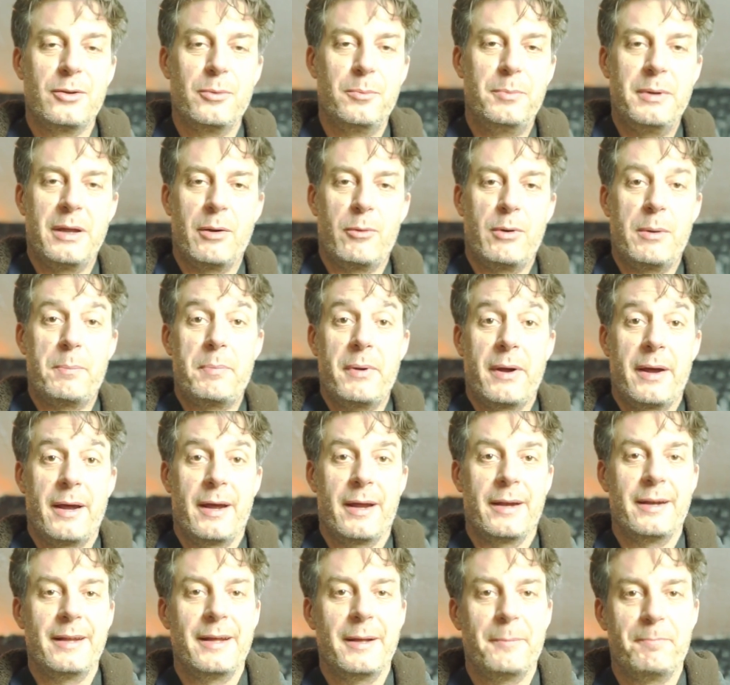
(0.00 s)
be
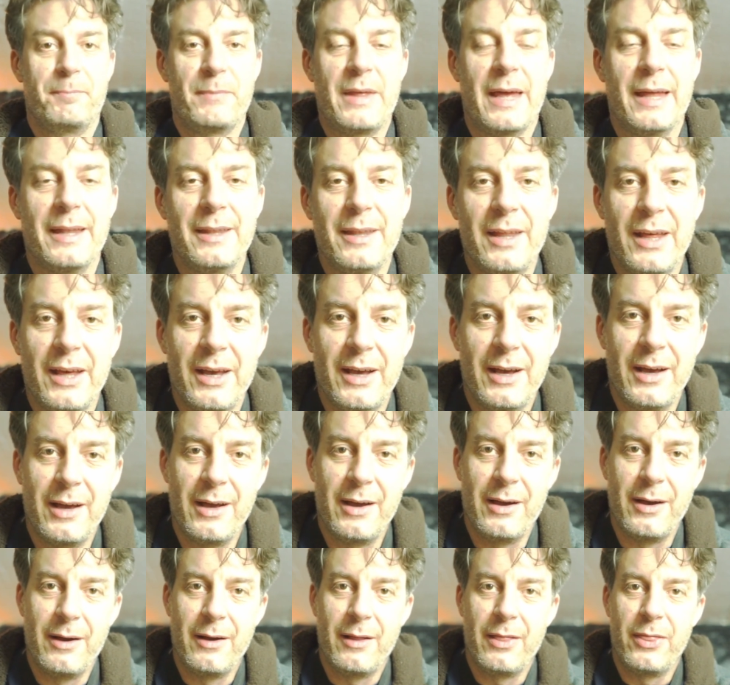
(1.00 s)
repaired, and
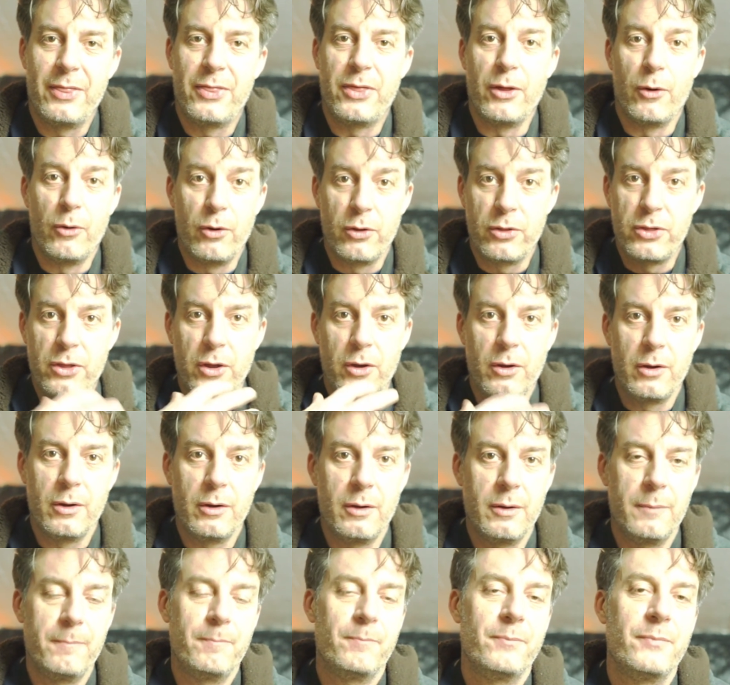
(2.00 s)

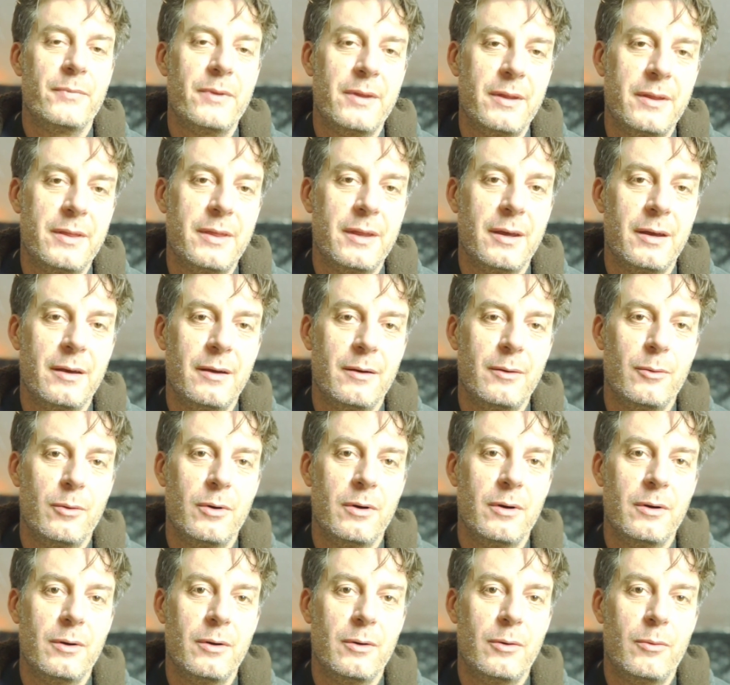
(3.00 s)
the
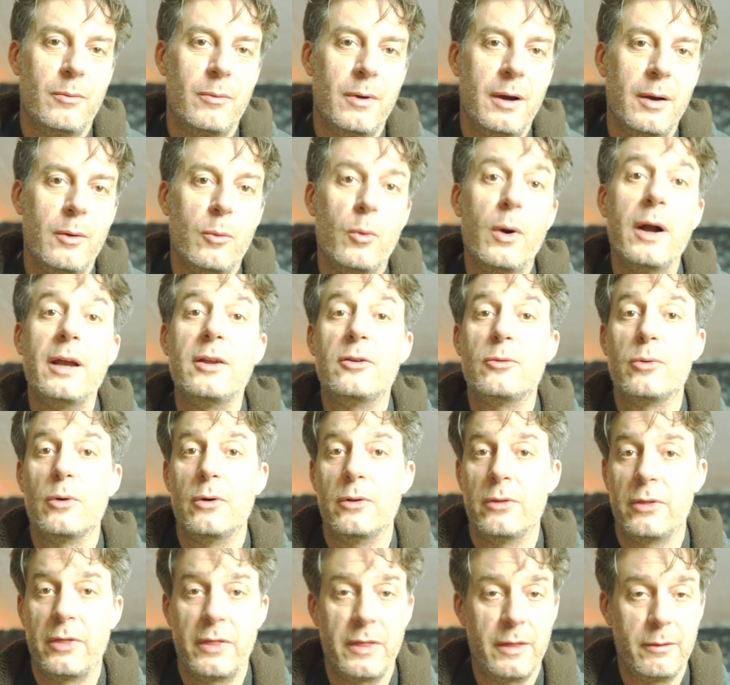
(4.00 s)
white
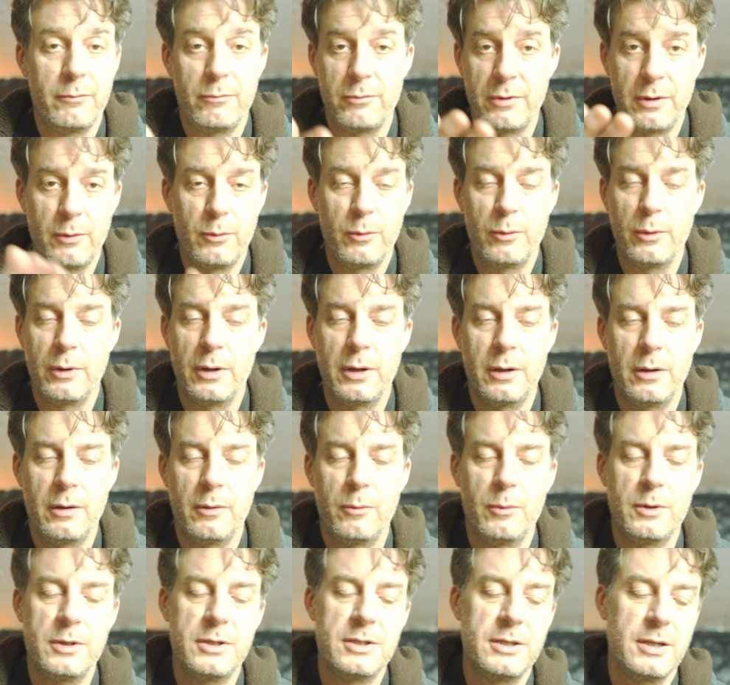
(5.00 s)
one,
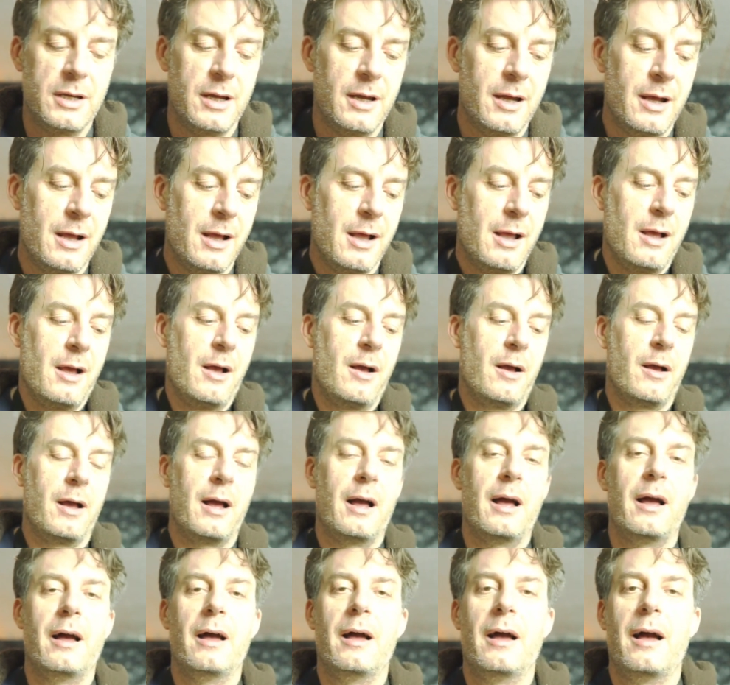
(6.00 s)
which
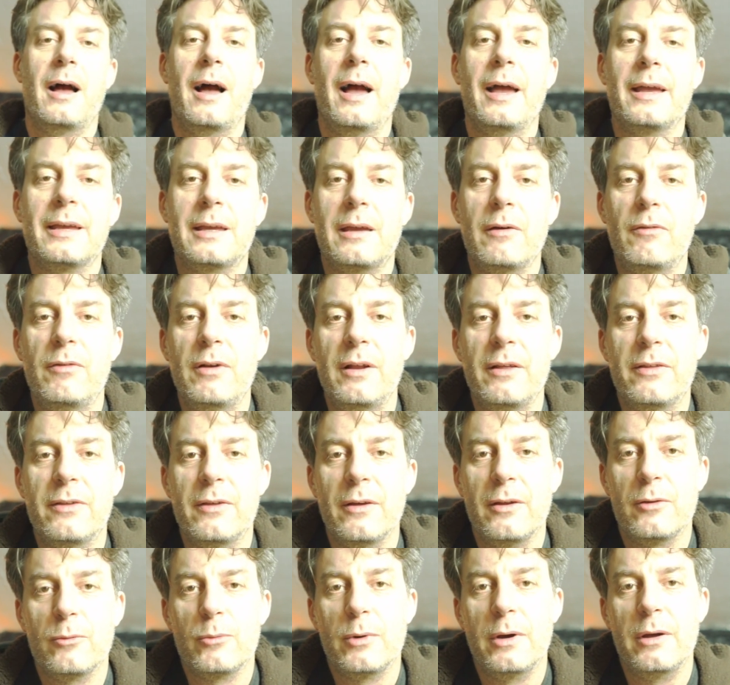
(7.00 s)
I give
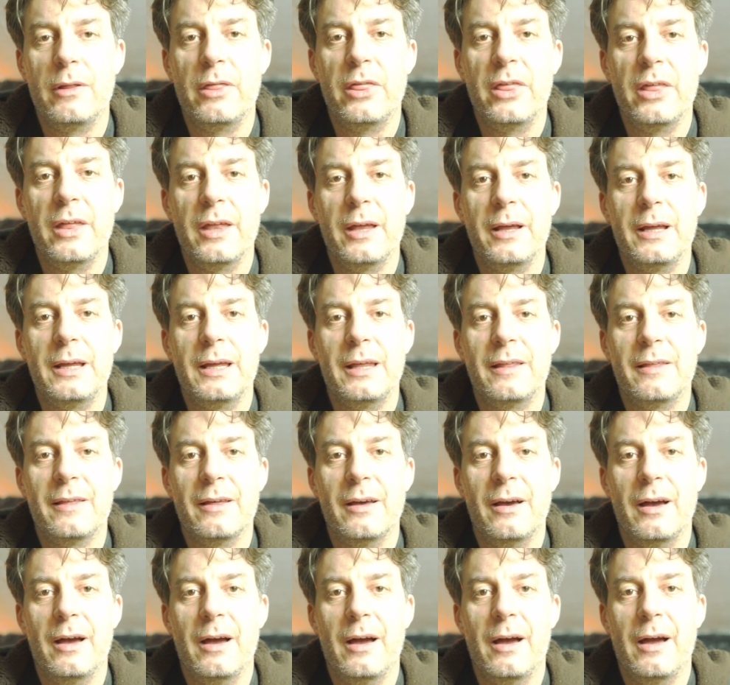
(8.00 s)
lesson with, is
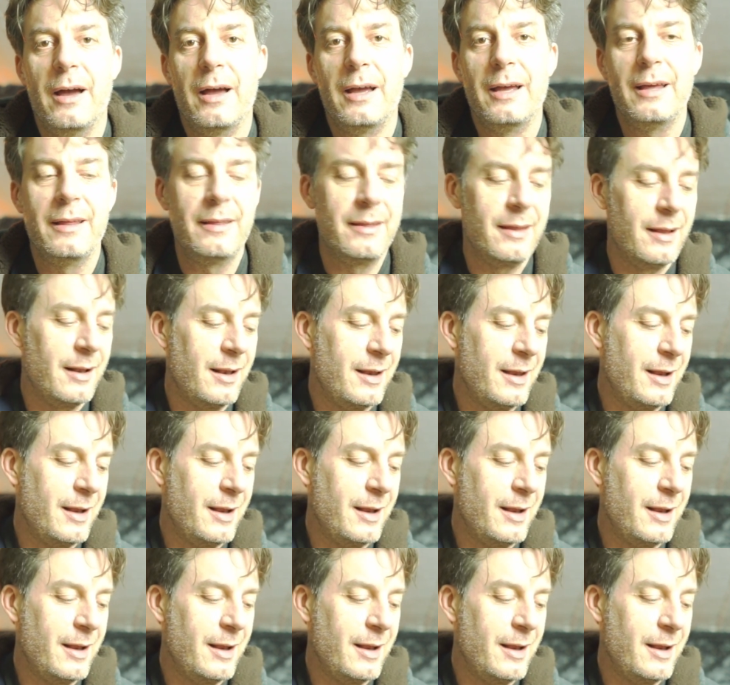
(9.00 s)
in